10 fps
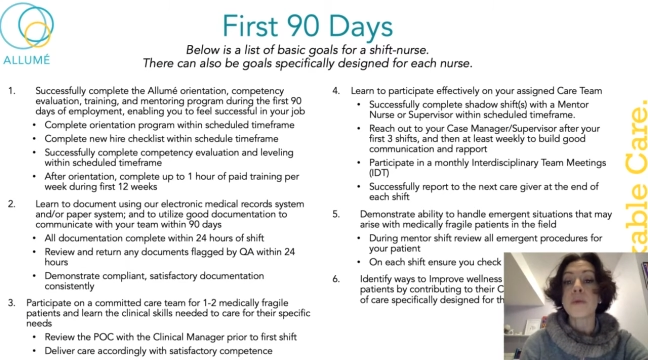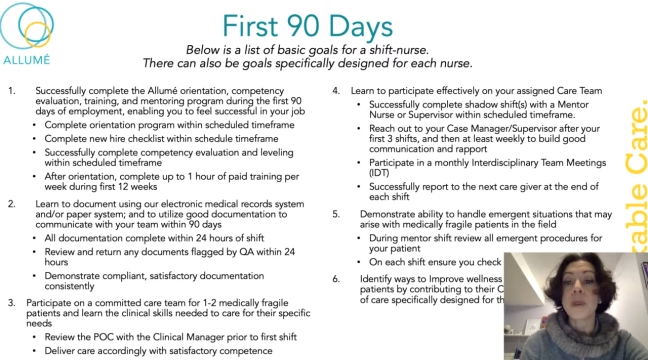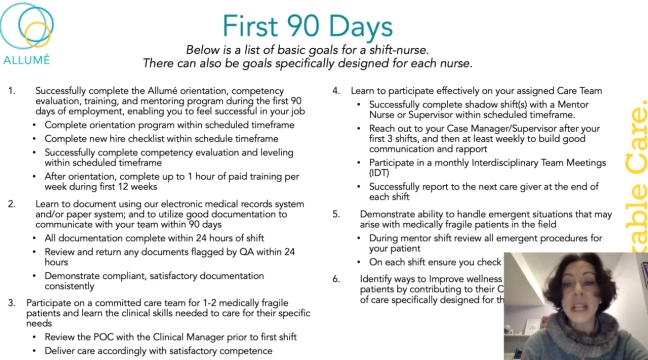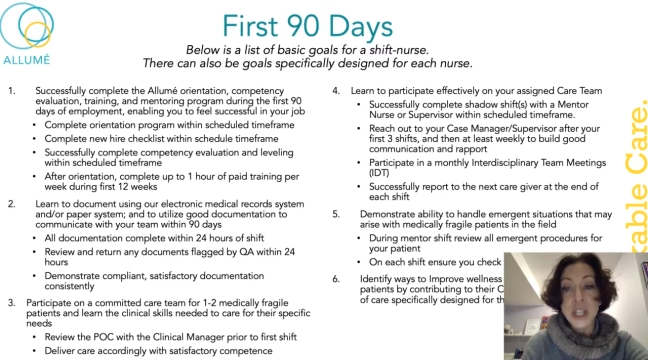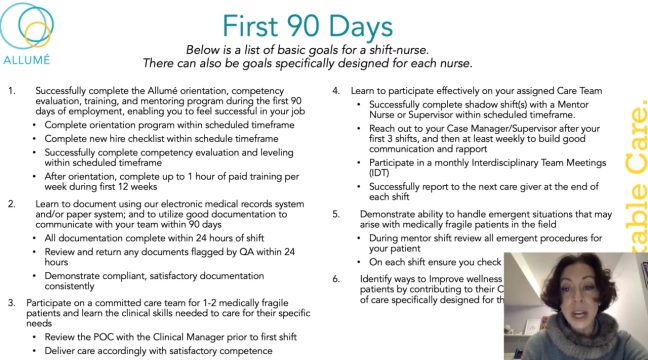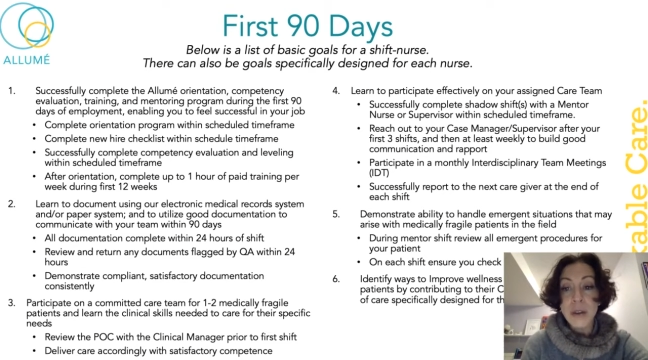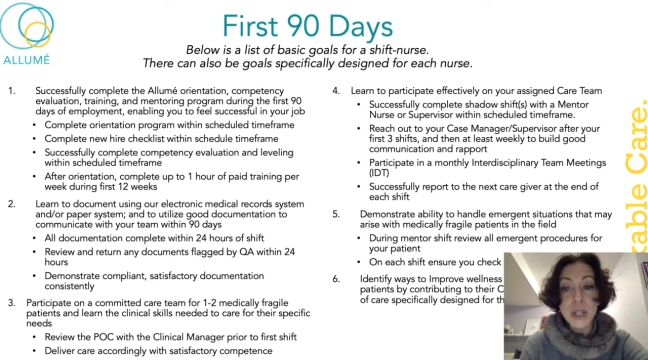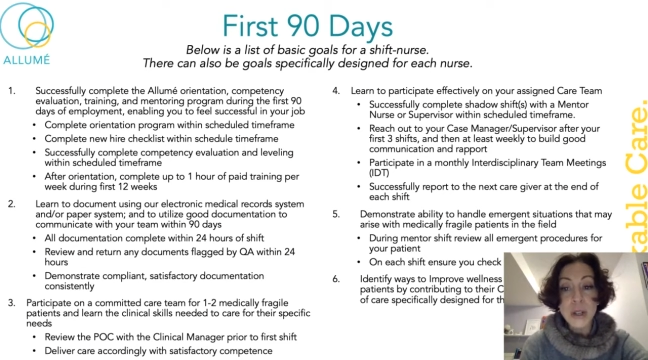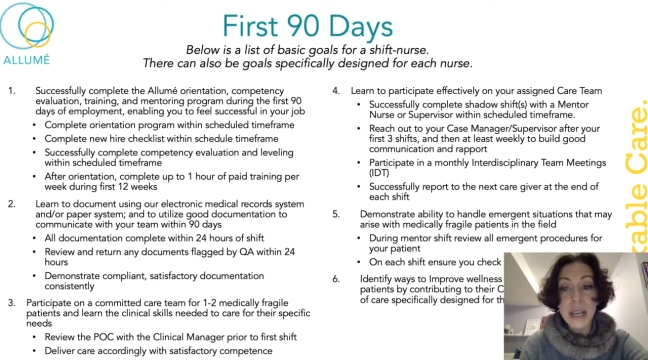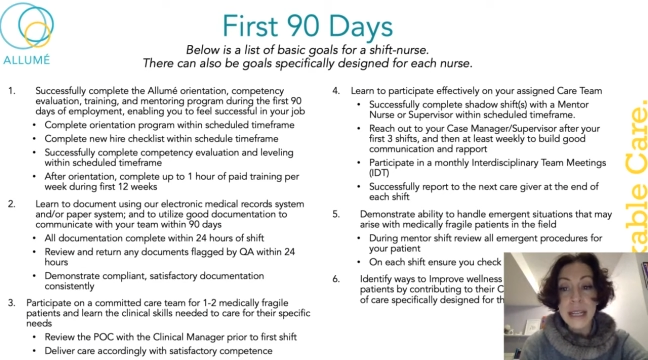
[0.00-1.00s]
Reach out
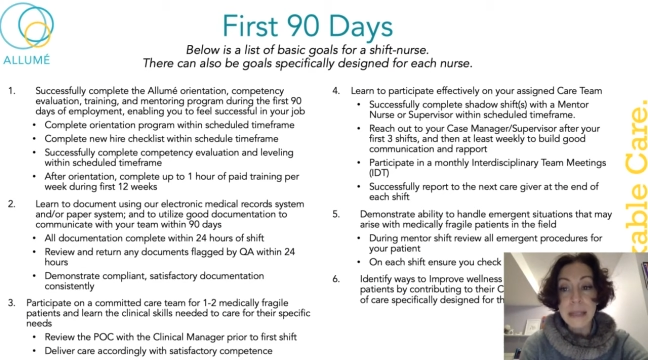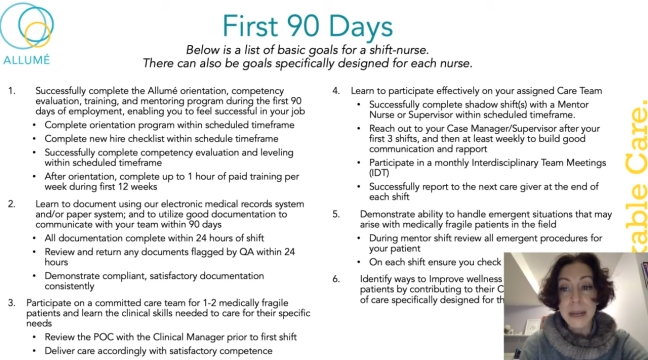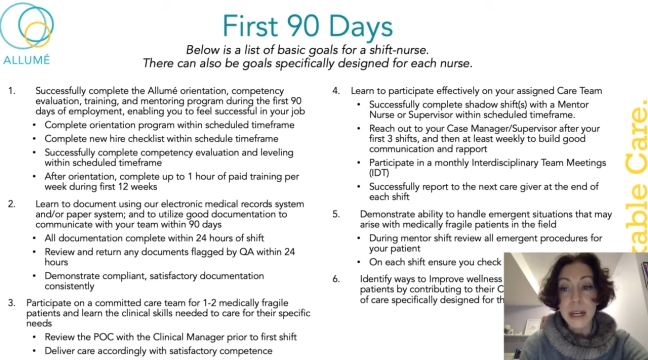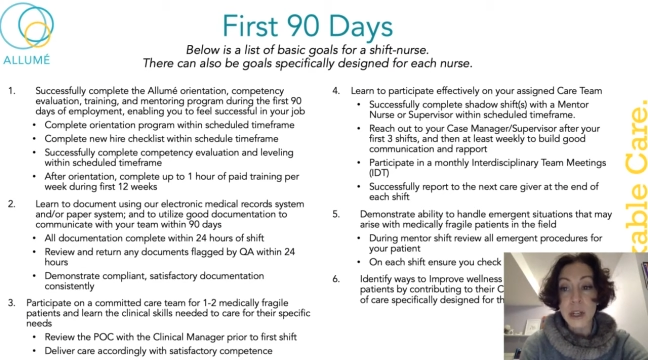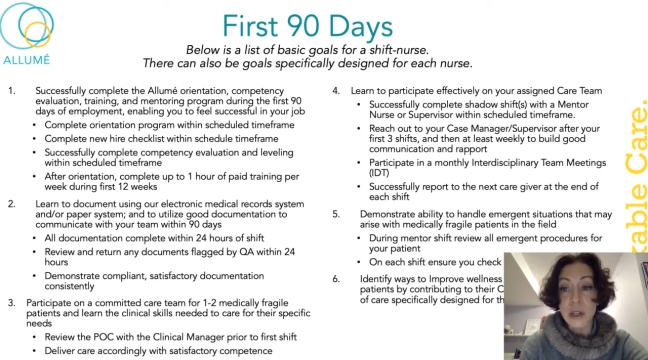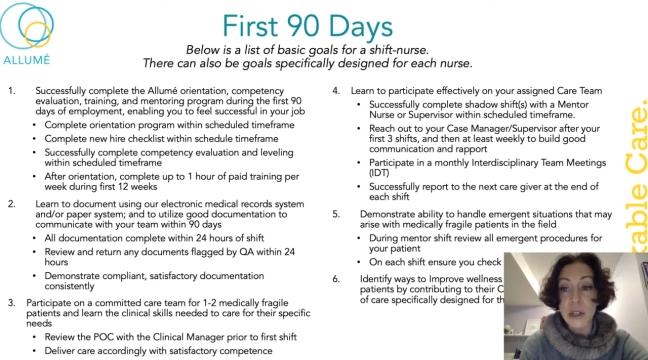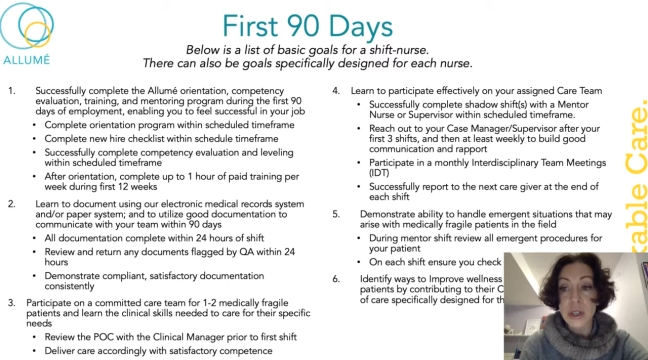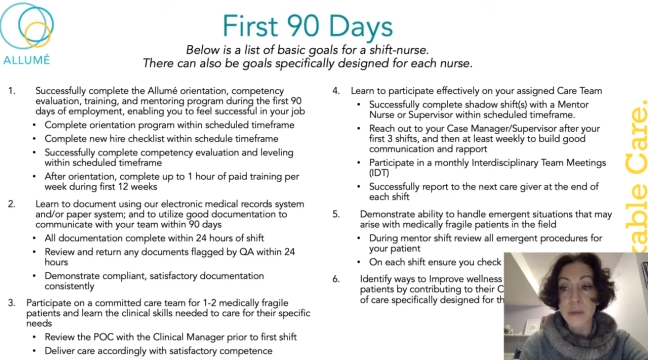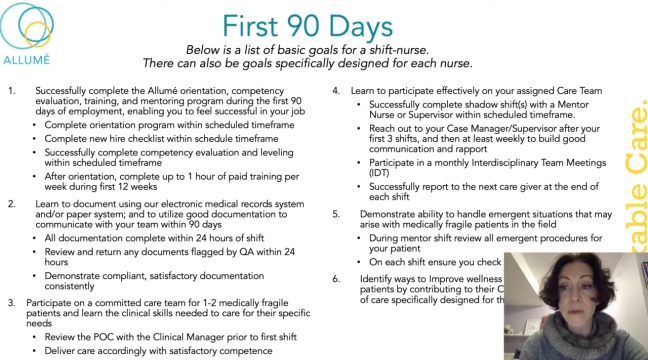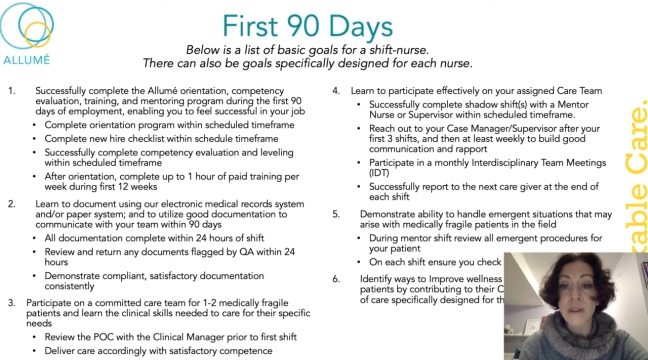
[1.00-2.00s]
to your case manager and
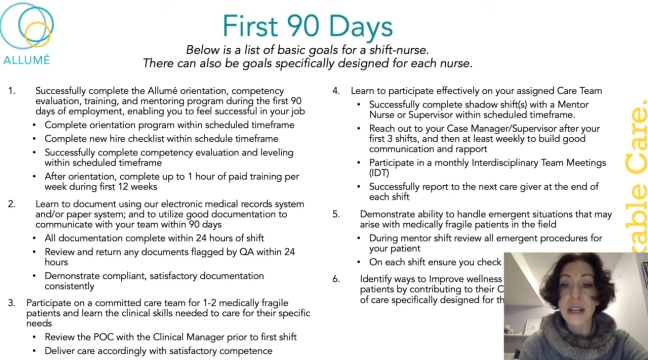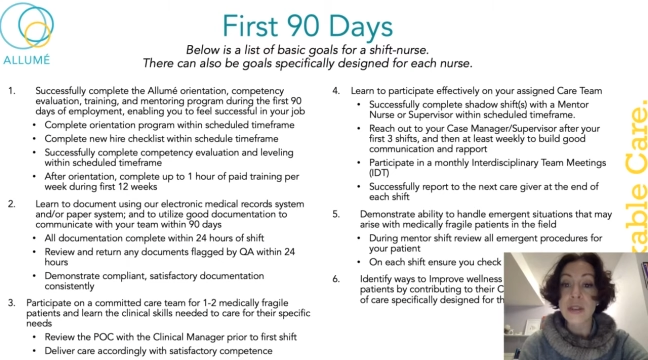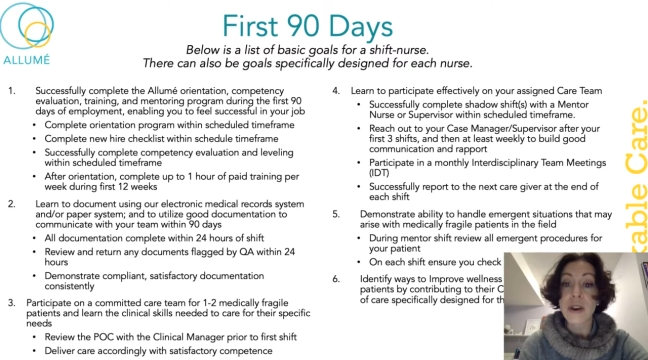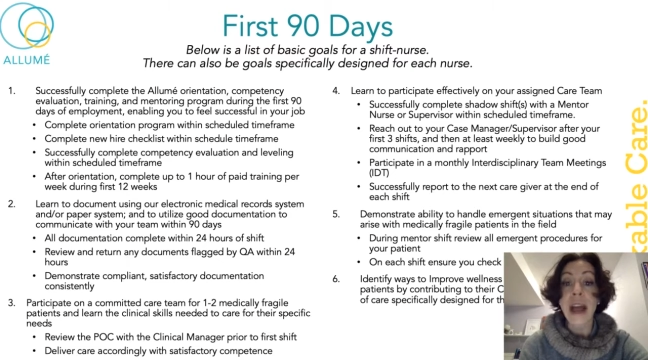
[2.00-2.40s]
supervisor